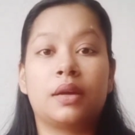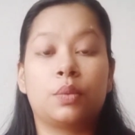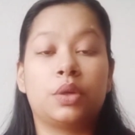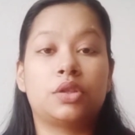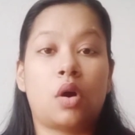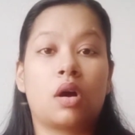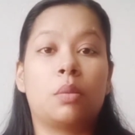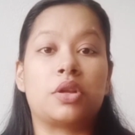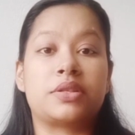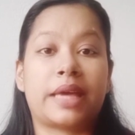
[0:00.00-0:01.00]
we talk
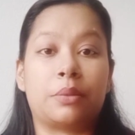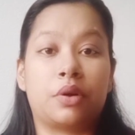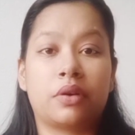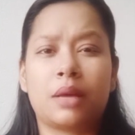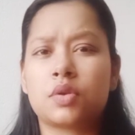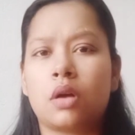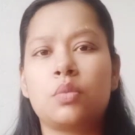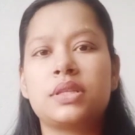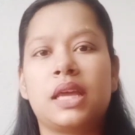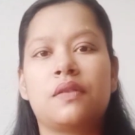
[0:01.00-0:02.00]
about cyber crimes.
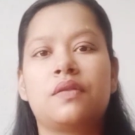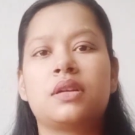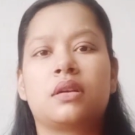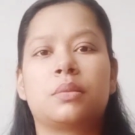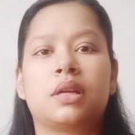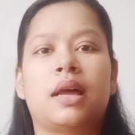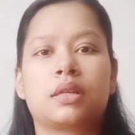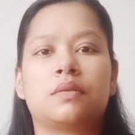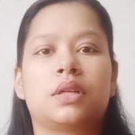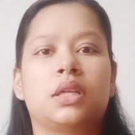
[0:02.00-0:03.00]
Almost every criminal
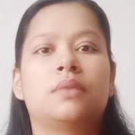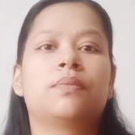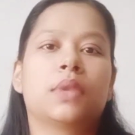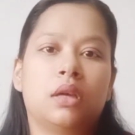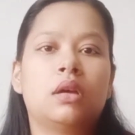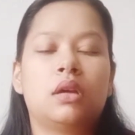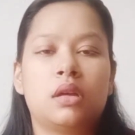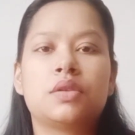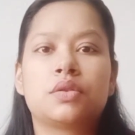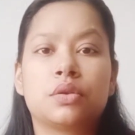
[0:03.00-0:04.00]
activity
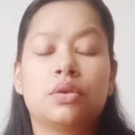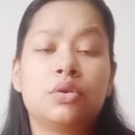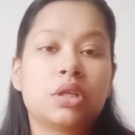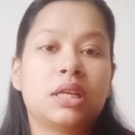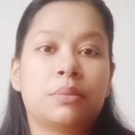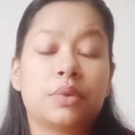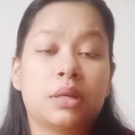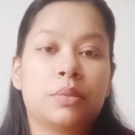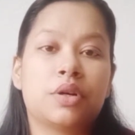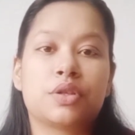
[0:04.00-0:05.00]

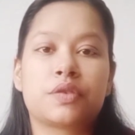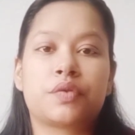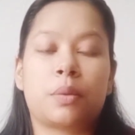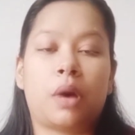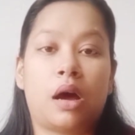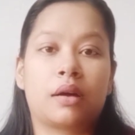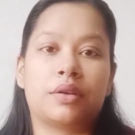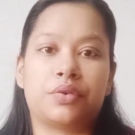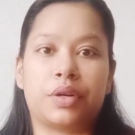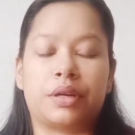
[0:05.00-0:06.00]
emerges from our
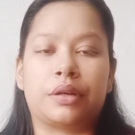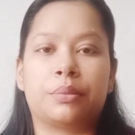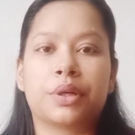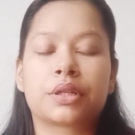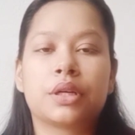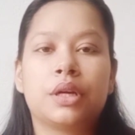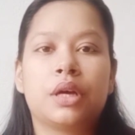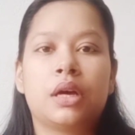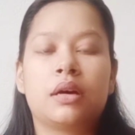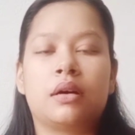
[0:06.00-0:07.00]
country, India. But
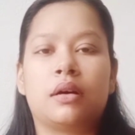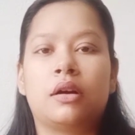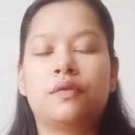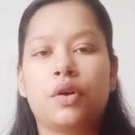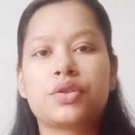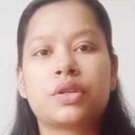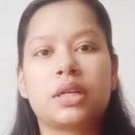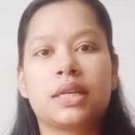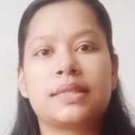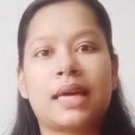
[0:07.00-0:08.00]

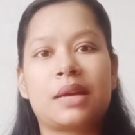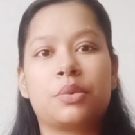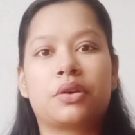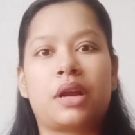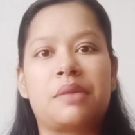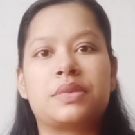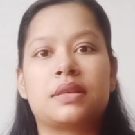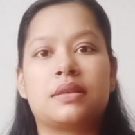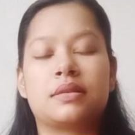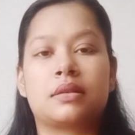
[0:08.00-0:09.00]
unfortunately, cyber crimes
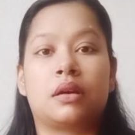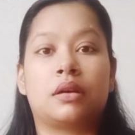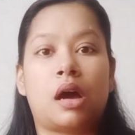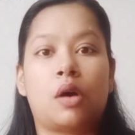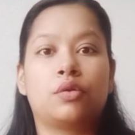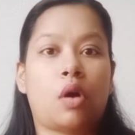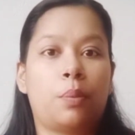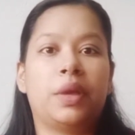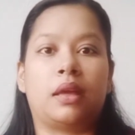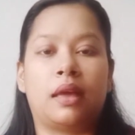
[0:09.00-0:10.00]
is now
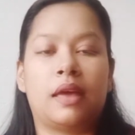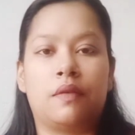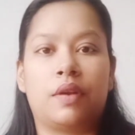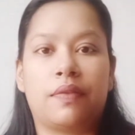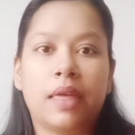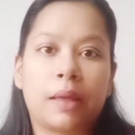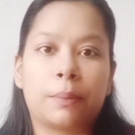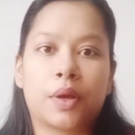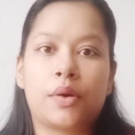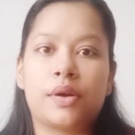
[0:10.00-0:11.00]
topping
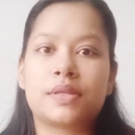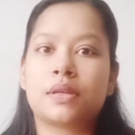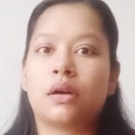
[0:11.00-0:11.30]
everything, because